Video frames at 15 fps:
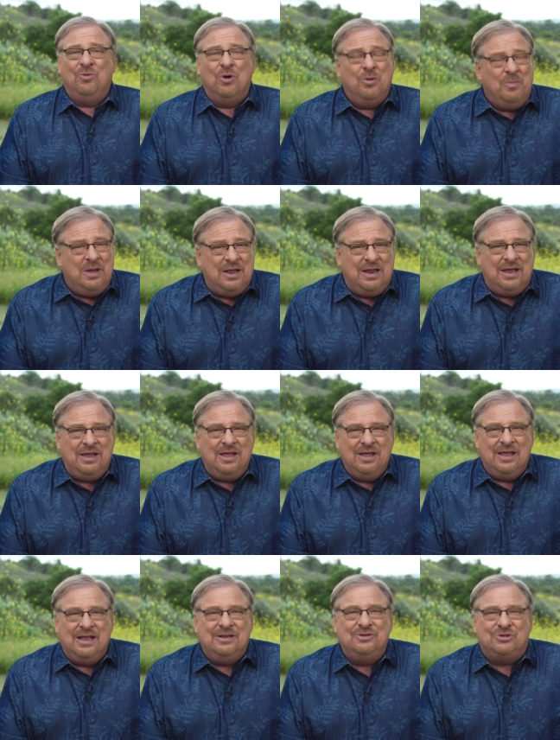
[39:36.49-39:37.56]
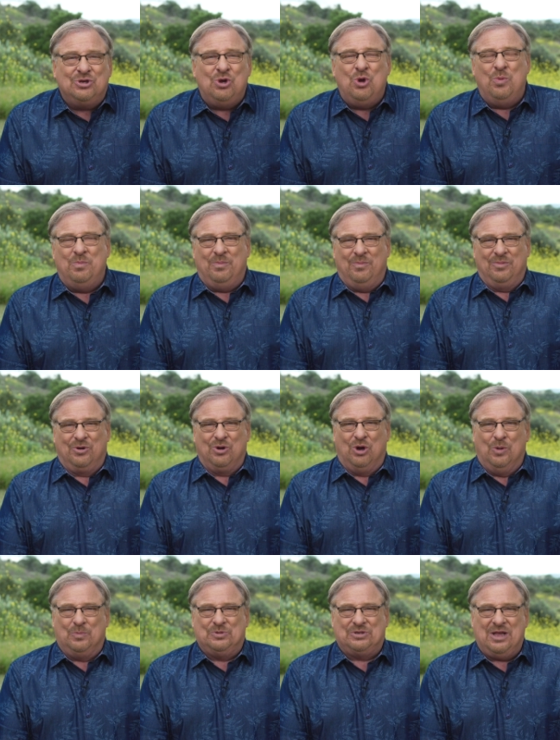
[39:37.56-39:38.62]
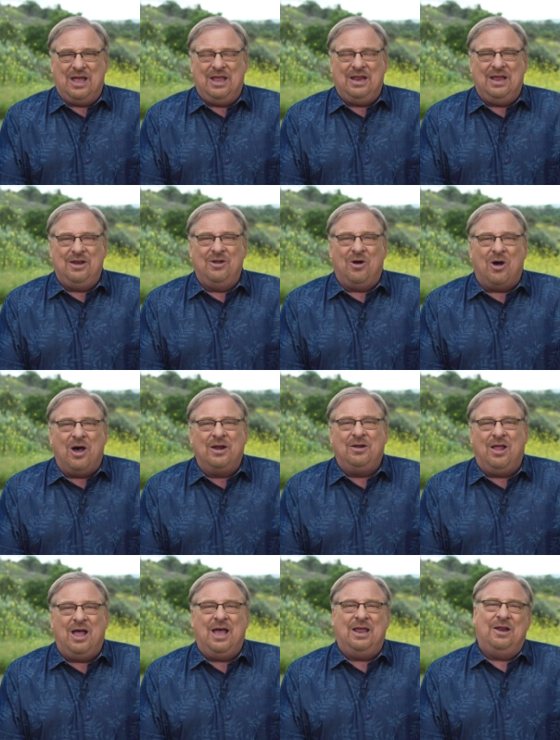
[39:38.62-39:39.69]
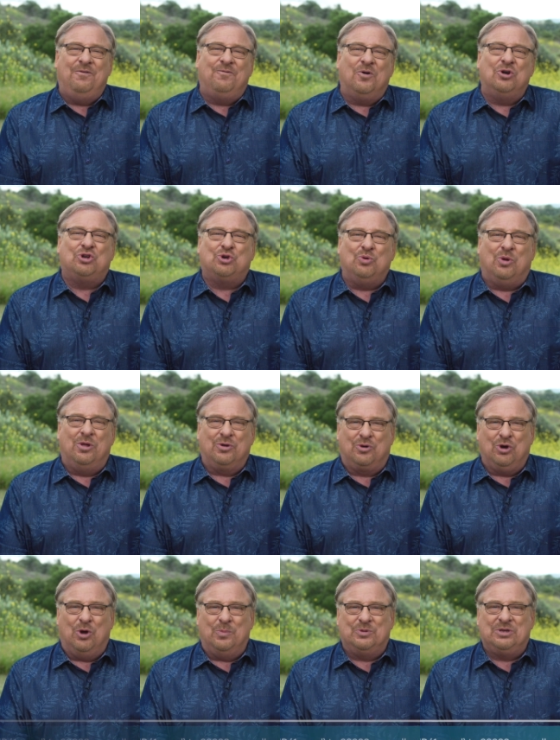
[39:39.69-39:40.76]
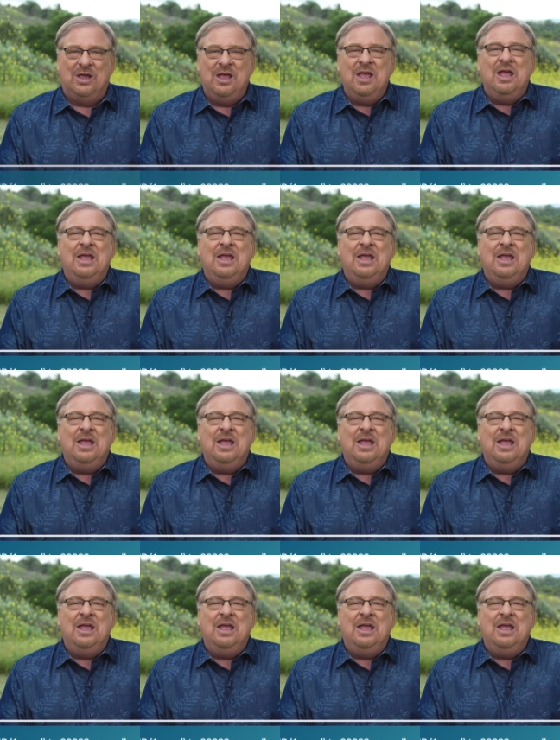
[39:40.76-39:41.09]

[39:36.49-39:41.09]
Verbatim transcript: We're meeting in Zoom groups and in online and virtual groups.